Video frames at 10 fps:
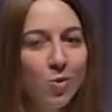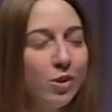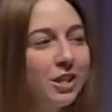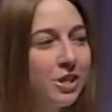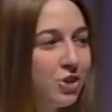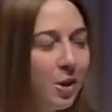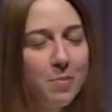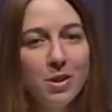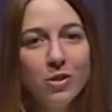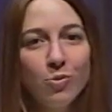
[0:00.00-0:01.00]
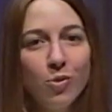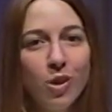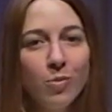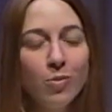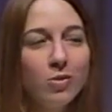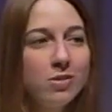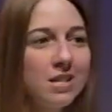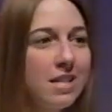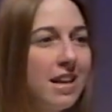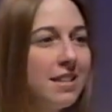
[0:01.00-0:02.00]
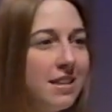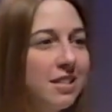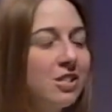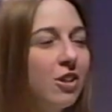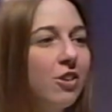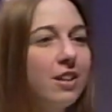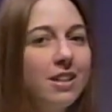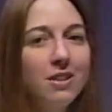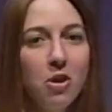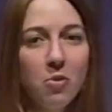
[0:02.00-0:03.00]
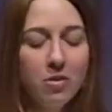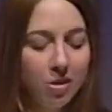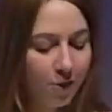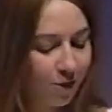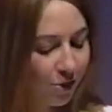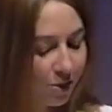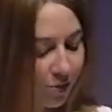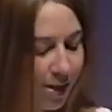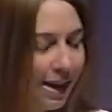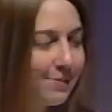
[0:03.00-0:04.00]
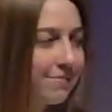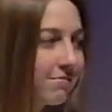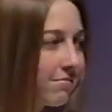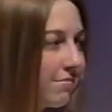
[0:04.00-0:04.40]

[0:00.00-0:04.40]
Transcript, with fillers: We're going to jump in through our rules and then get started with our first round.